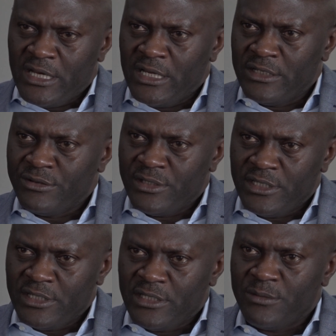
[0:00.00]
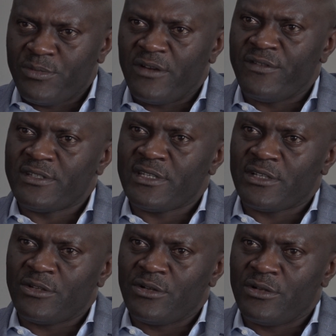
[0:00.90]
and really the private
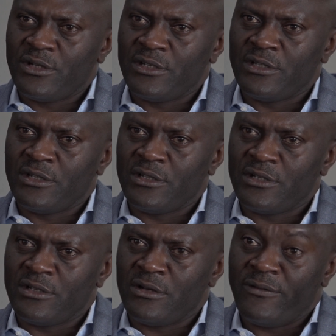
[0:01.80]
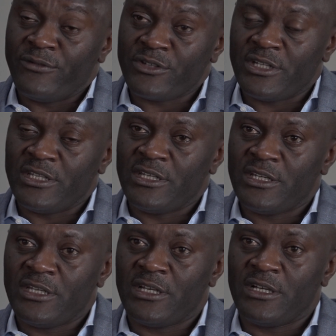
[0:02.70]
sector, and obviously
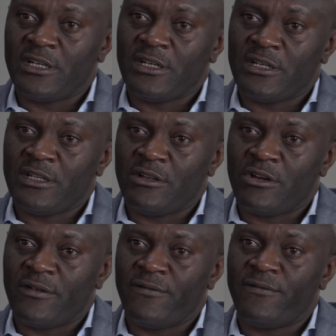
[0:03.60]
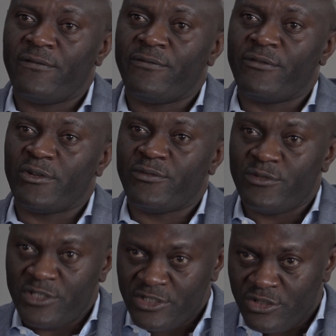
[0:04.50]
a lot of
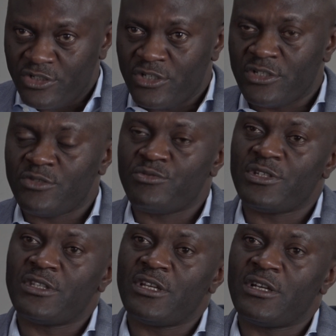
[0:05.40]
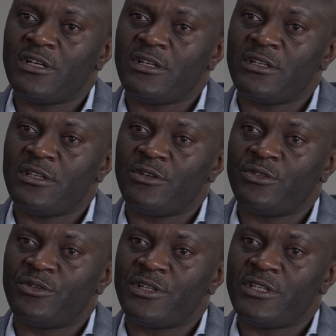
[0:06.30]
fruitful discussions with the
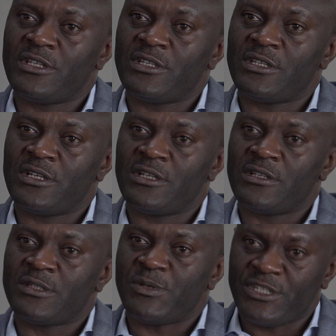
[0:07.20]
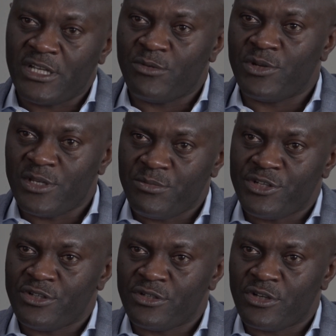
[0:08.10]
authorities, especially when the mission